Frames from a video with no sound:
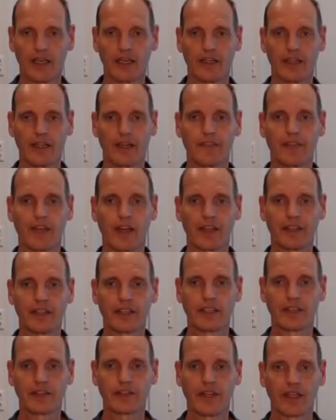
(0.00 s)
The idea
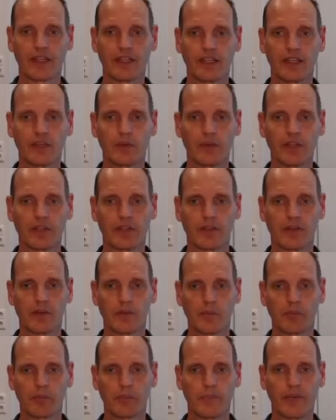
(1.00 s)
is that here we
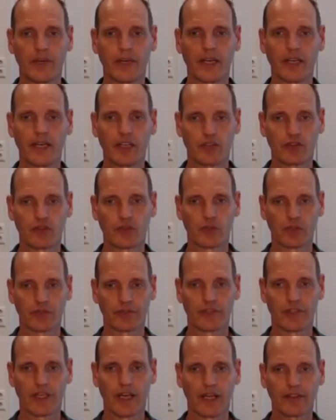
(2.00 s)
bring in a sort
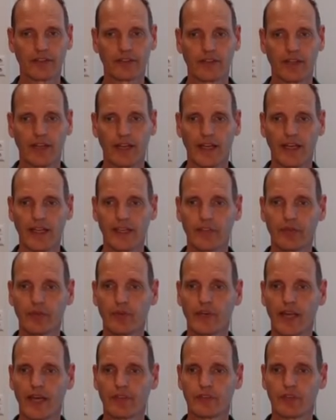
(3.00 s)
of guess, and if
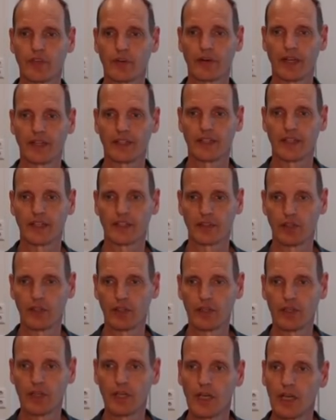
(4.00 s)
we have no idea at
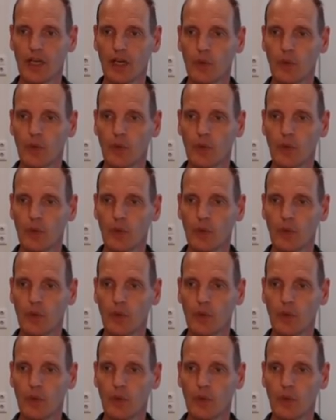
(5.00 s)
all,